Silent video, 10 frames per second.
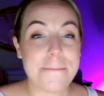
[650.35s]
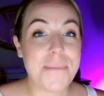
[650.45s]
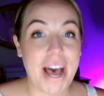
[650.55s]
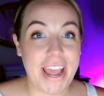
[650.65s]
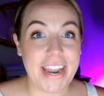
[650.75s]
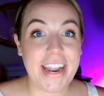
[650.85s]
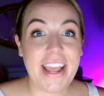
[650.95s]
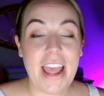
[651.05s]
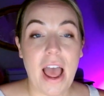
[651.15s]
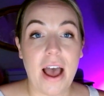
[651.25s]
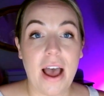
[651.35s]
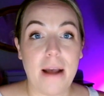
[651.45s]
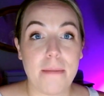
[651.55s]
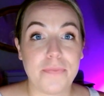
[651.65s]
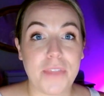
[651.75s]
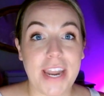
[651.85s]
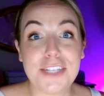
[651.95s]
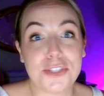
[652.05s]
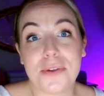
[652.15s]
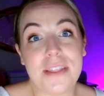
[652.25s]
But and I
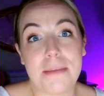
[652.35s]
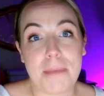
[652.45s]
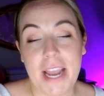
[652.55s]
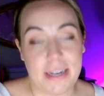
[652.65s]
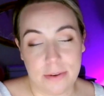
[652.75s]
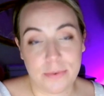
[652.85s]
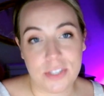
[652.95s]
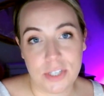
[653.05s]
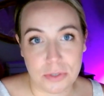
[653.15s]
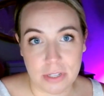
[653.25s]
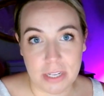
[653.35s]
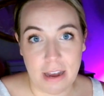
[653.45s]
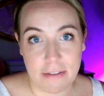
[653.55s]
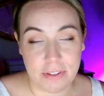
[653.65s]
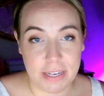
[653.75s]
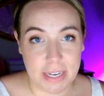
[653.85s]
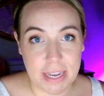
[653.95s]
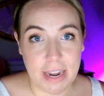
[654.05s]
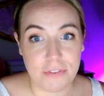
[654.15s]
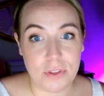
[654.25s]
showed them mine, and it was usually awful, and it
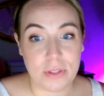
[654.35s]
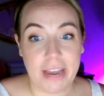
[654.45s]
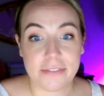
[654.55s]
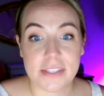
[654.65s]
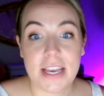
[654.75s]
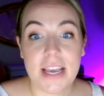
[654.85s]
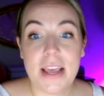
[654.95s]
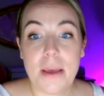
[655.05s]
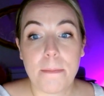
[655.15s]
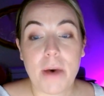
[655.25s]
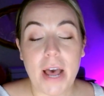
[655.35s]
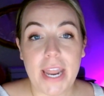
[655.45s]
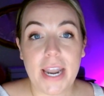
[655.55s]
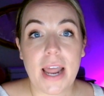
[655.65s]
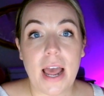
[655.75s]
got a few laughs. But